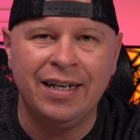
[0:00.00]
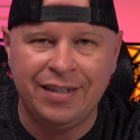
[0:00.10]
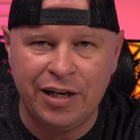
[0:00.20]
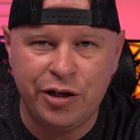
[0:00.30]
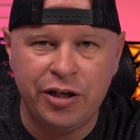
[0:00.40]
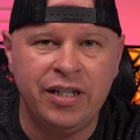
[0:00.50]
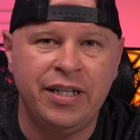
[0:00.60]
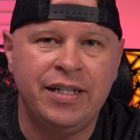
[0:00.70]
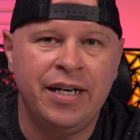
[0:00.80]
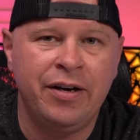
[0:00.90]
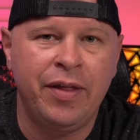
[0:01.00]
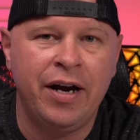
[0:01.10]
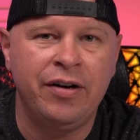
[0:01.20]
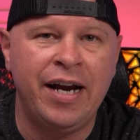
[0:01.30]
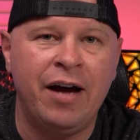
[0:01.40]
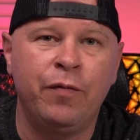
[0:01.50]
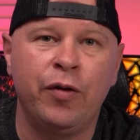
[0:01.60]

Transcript: attention to detail there. Now,